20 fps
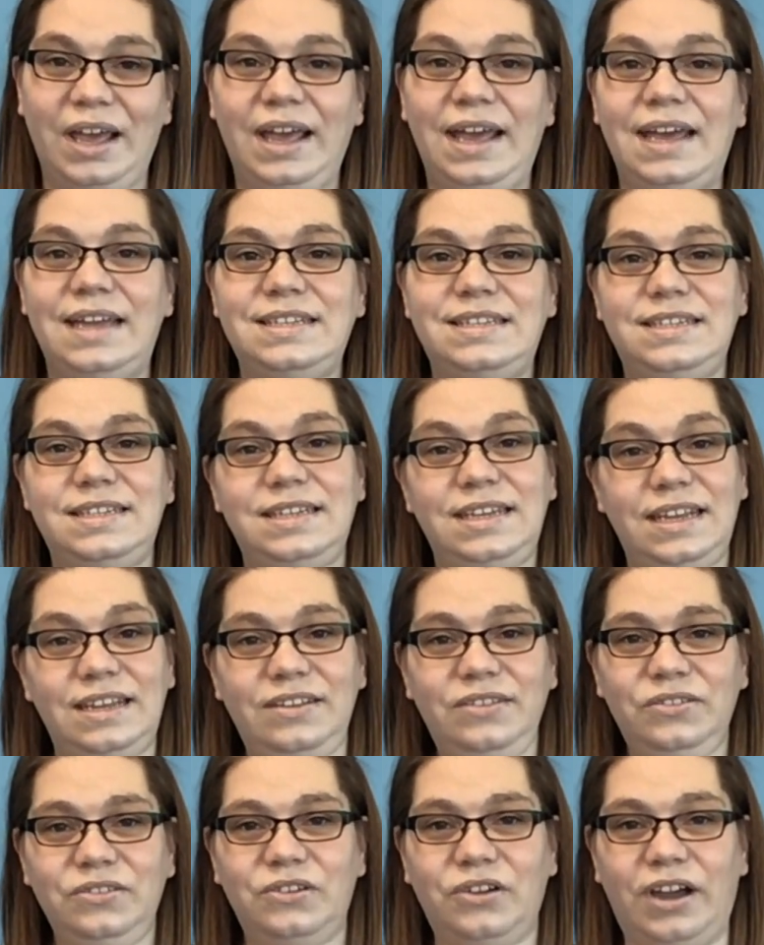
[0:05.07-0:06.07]
And
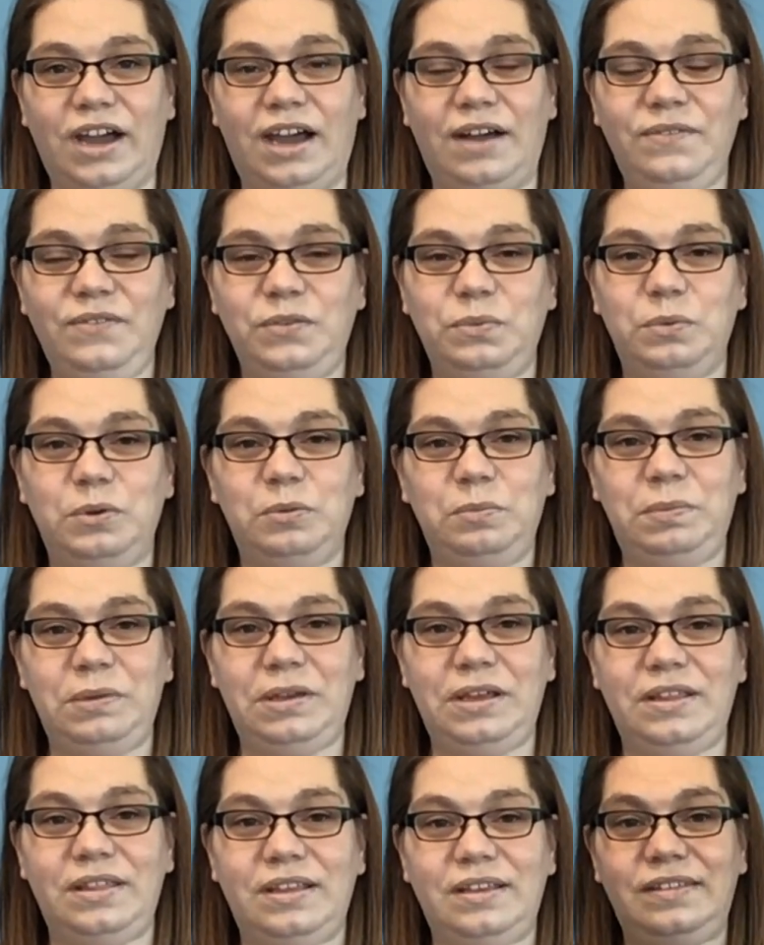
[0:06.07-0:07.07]
today's craft will be
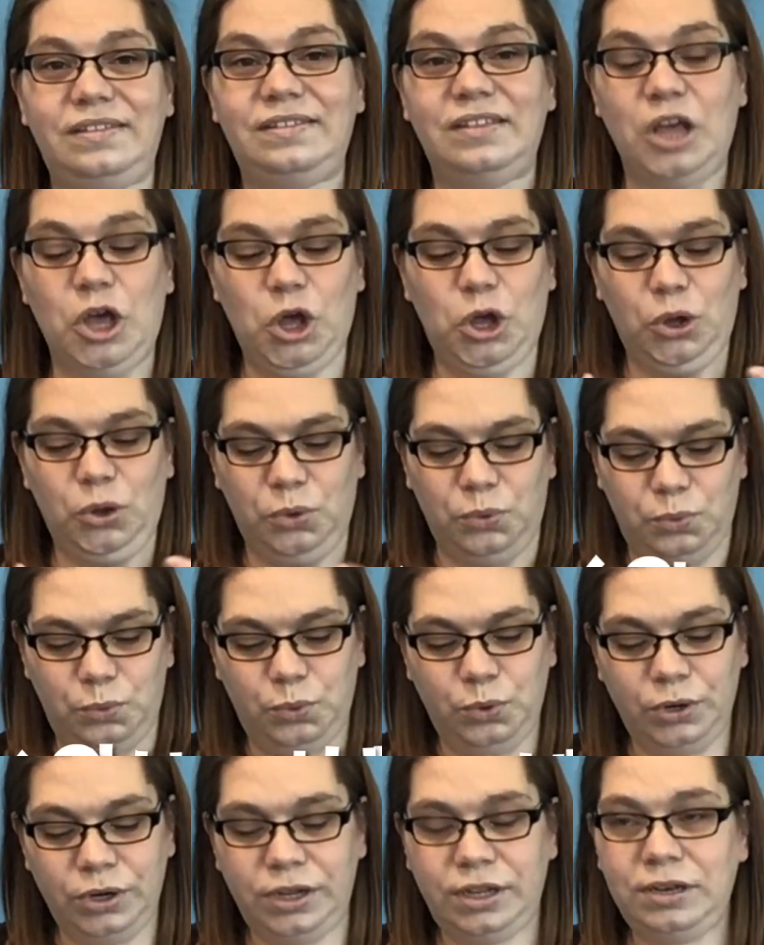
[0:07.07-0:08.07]
this
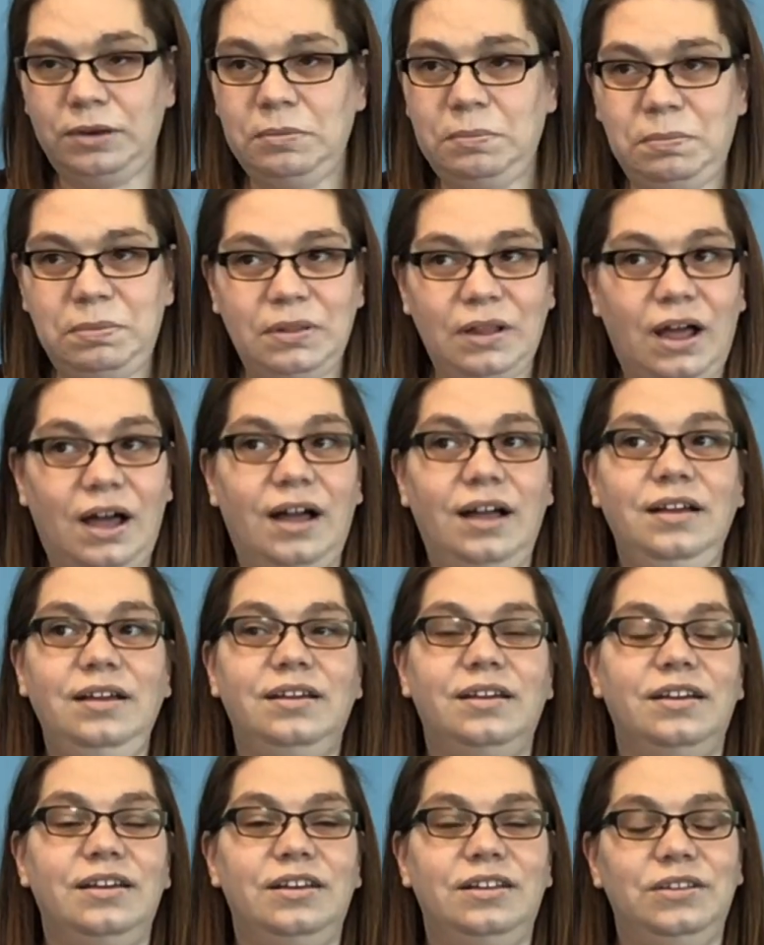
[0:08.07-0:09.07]
wooden block
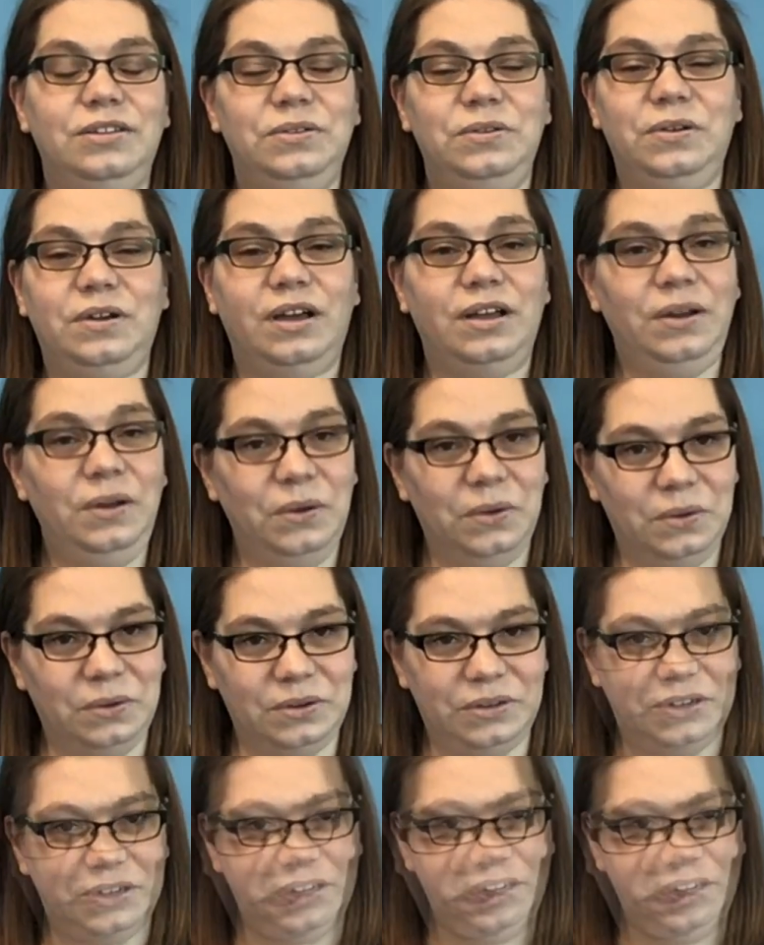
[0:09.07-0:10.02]
glue gun holder.